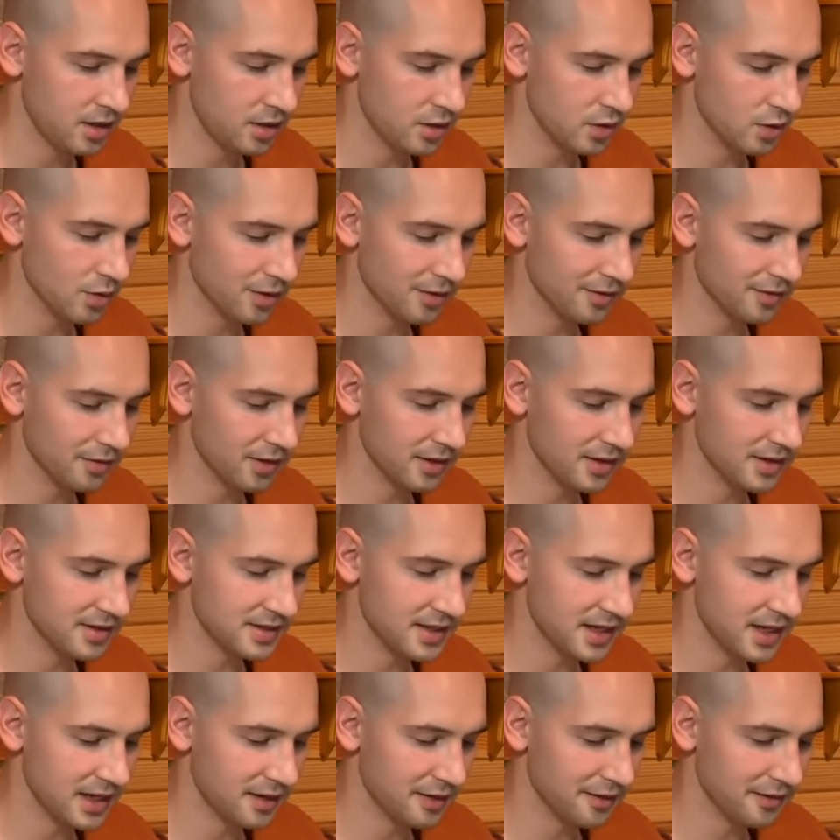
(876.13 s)
nor for the
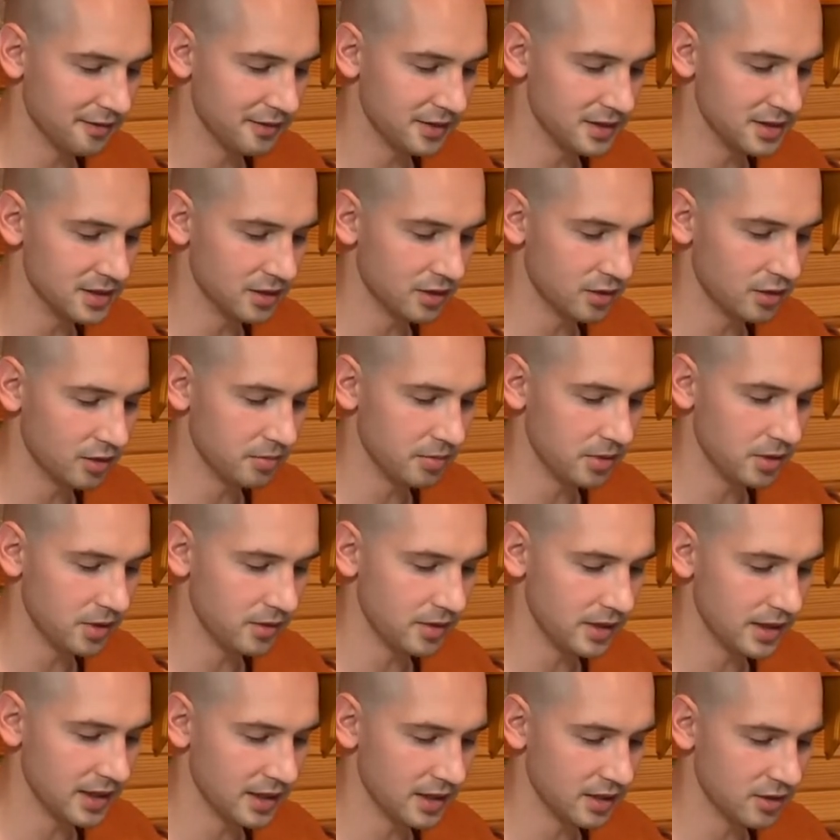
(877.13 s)
sake of physical
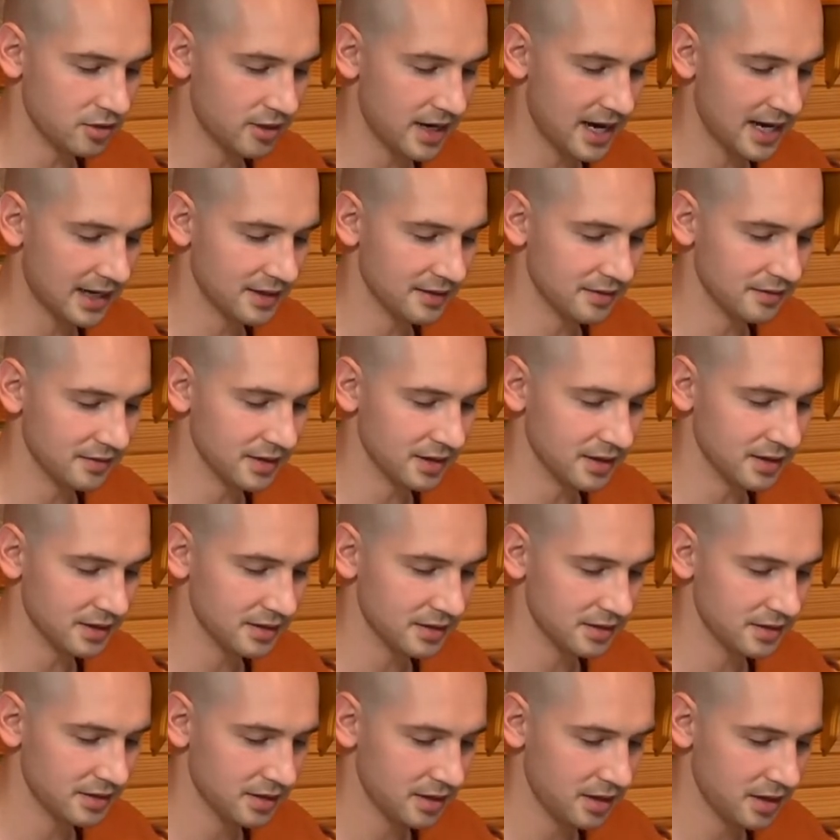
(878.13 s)
beauty and
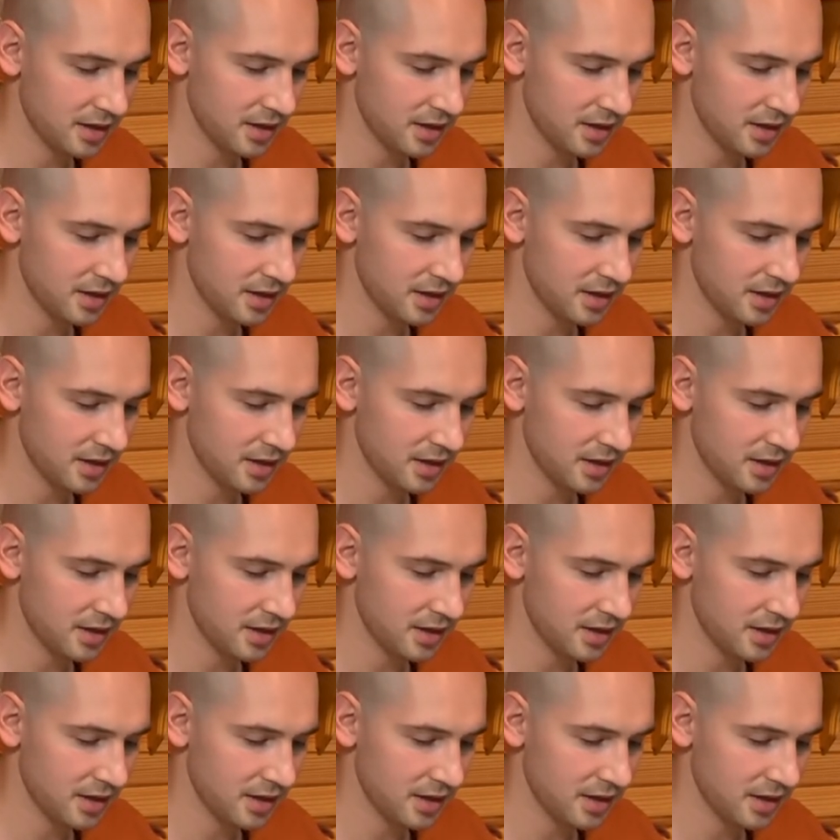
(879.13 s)
attractiveness,